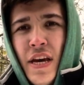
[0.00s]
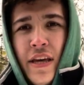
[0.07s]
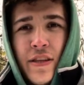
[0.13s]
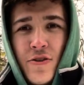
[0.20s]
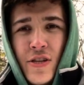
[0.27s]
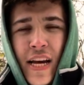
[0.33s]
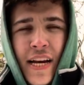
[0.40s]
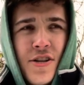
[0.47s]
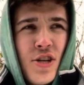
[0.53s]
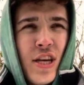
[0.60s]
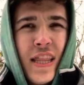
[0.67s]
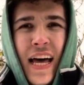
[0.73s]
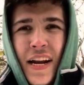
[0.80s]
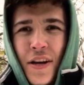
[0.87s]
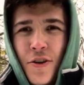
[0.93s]
There's actually a
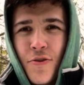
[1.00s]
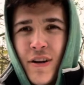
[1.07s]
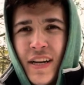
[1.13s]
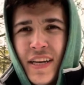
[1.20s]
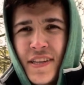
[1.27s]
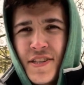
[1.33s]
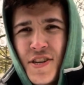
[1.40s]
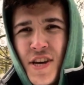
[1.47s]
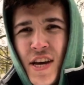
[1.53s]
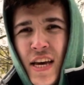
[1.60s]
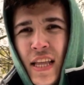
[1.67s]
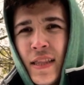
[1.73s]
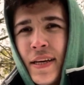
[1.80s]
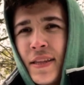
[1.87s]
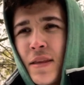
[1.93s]
lot of critics
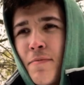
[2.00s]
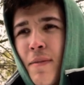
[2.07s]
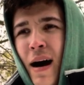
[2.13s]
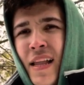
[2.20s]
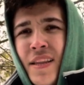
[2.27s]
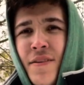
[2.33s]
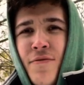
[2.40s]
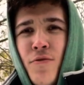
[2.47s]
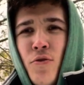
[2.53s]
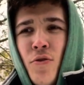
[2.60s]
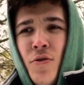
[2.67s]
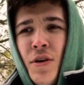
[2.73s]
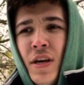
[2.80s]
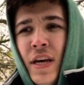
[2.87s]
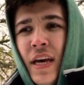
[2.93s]
like the Motley
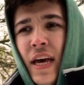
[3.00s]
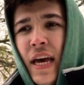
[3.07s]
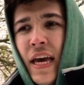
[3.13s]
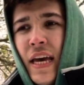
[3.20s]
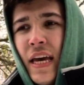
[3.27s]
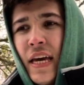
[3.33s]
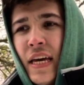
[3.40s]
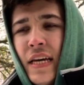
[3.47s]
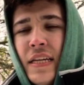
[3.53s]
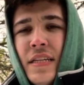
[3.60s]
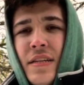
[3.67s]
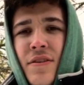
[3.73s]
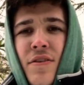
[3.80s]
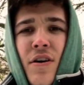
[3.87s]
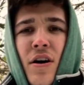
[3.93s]
Fool and